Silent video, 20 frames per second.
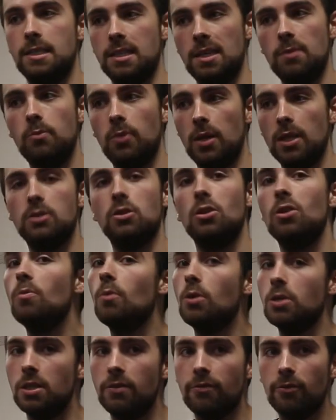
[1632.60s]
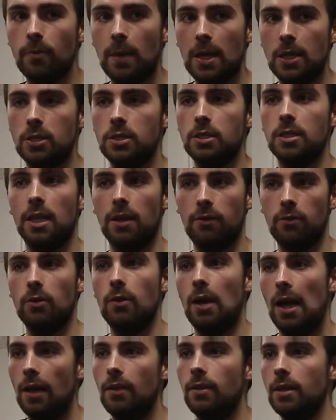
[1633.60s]
simply too much information to give you
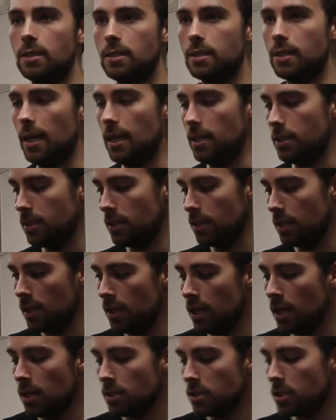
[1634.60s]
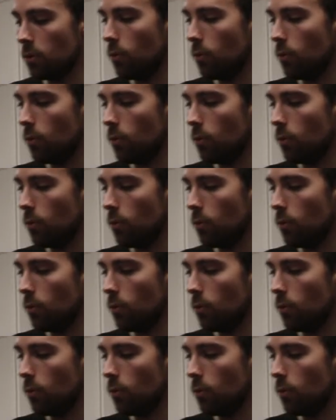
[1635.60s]
at this stage. So